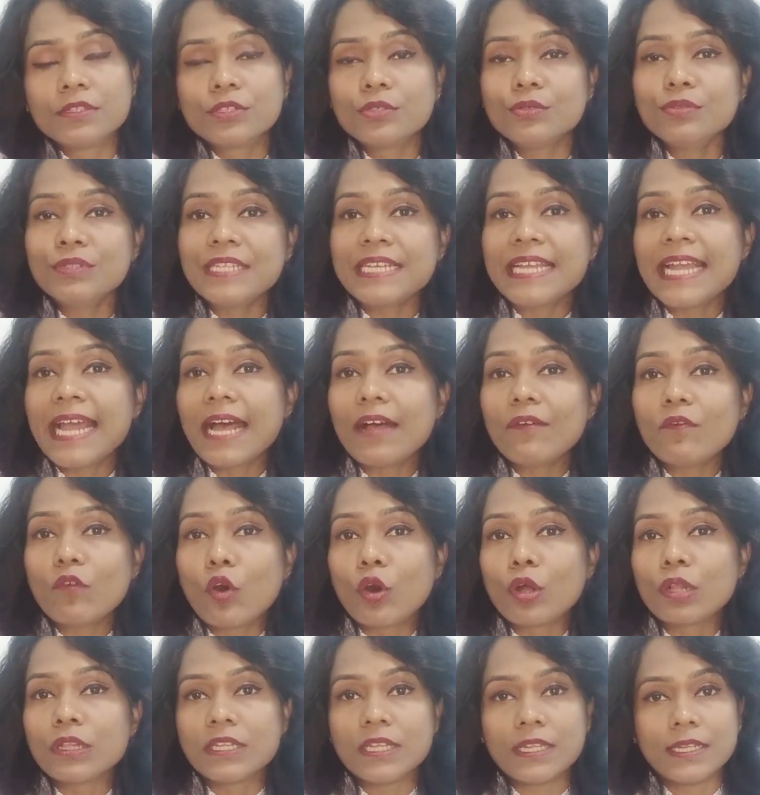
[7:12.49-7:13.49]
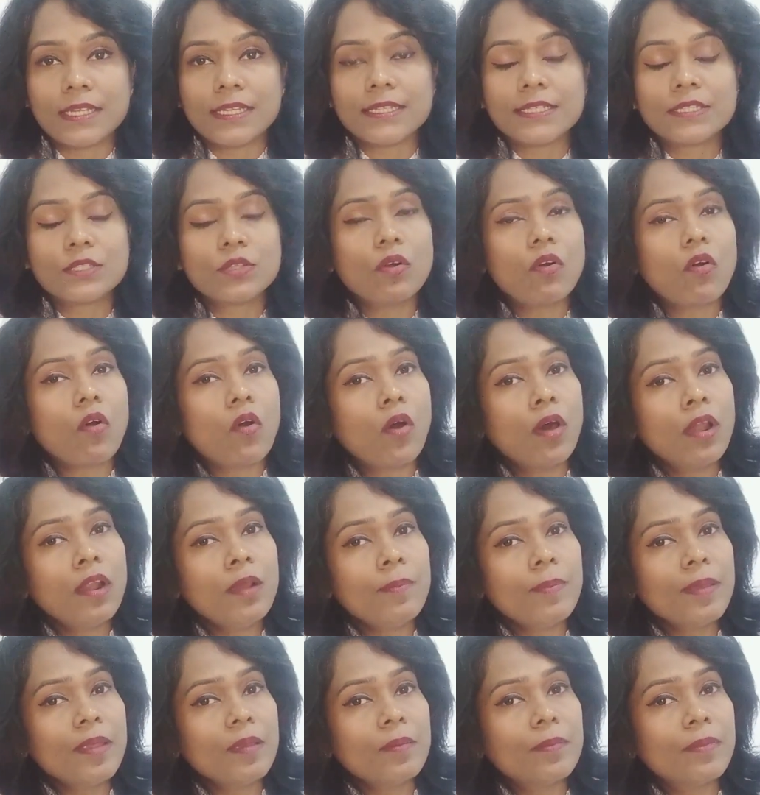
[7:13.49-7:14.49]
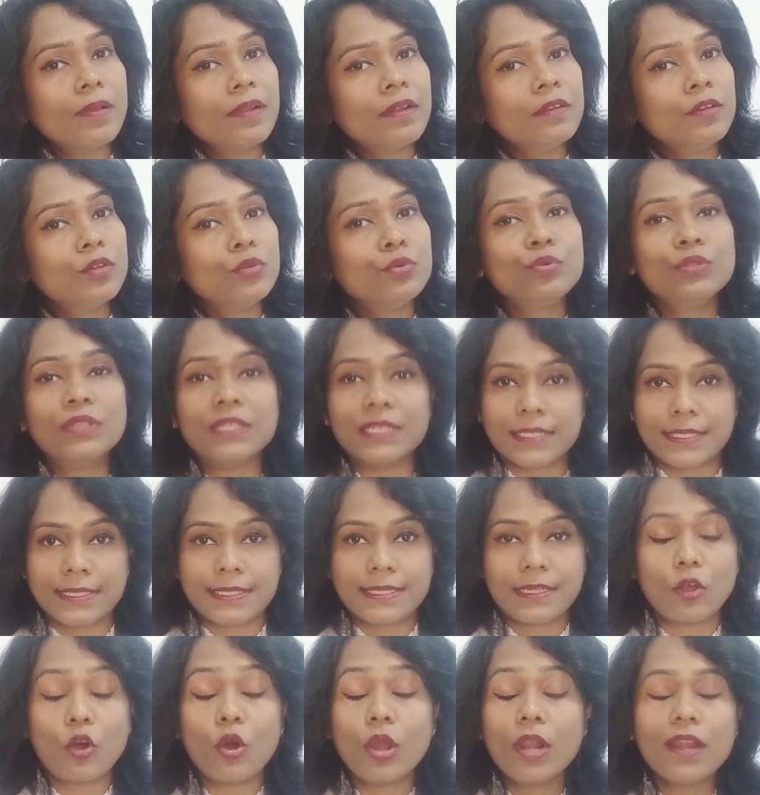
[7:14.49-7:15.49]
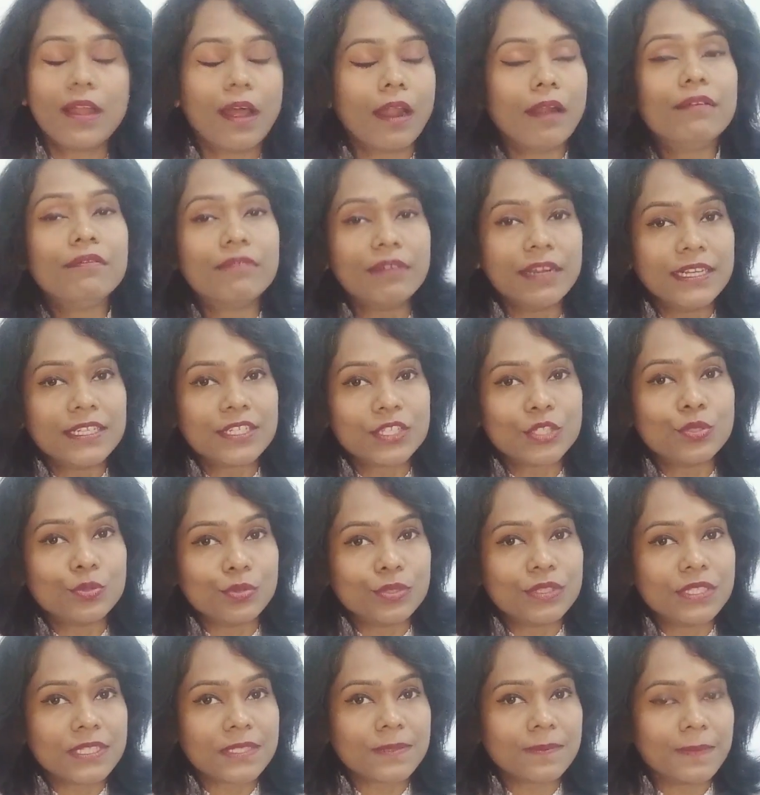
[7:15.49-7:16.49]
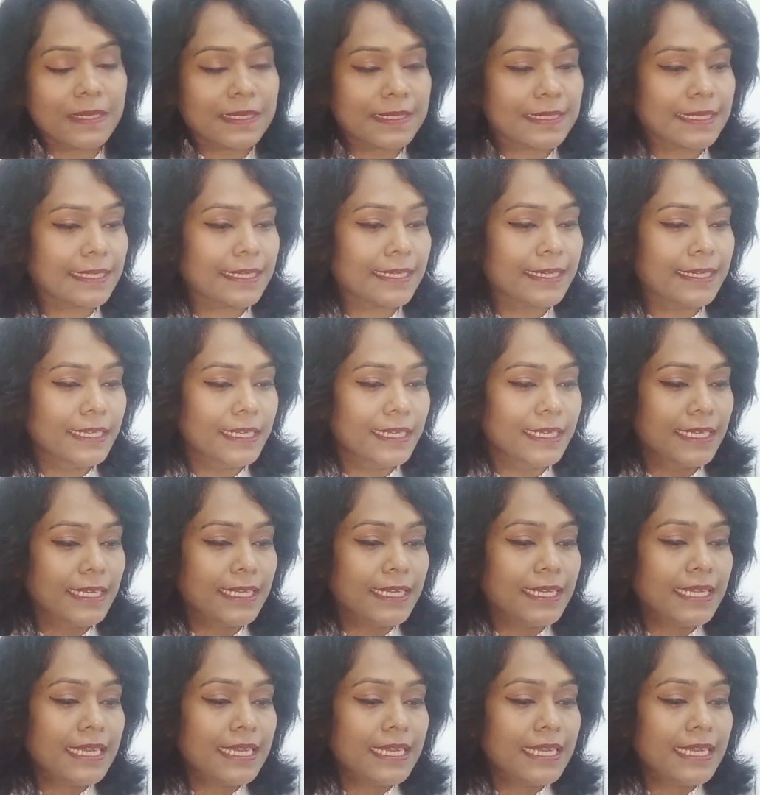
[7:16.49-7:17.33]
So they have all the list. So all people do this, all countries do this basically.